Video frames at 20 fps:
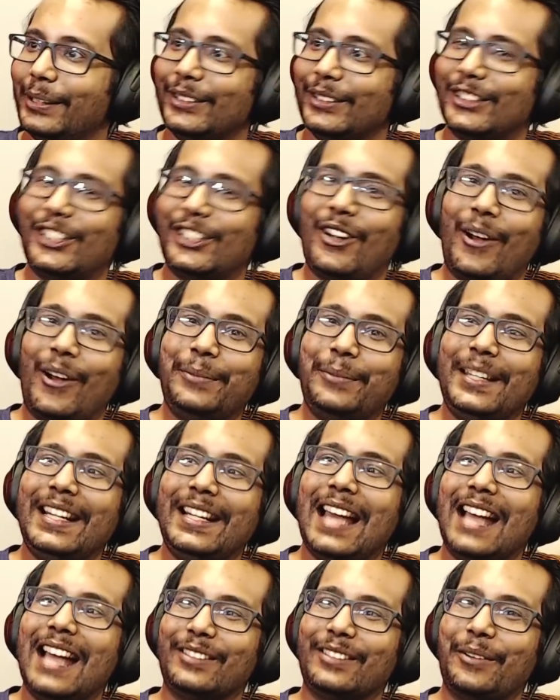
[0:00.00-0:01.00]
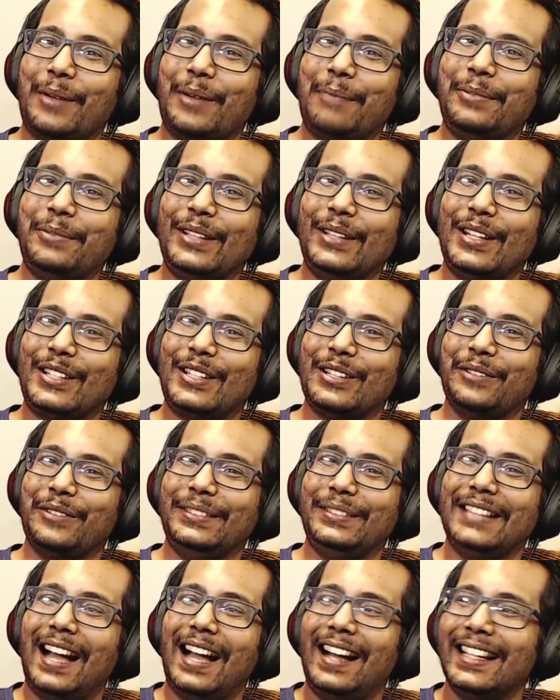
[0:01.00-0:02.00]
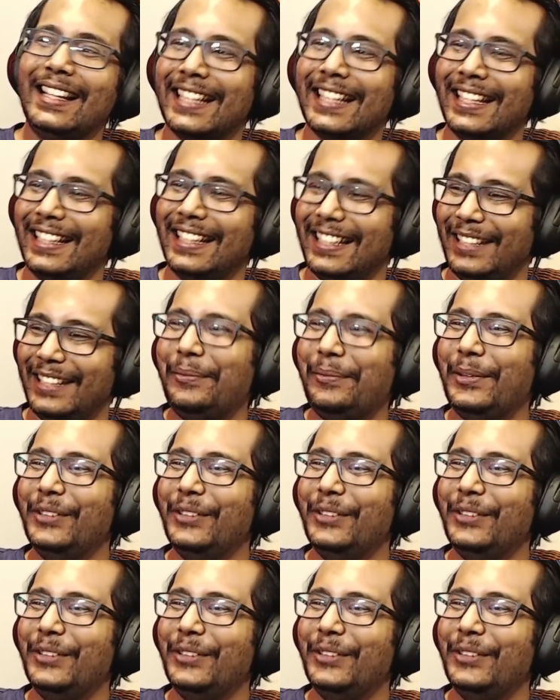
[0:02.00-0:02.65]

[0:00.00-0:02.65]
because Sean Bean has a reputation of dying in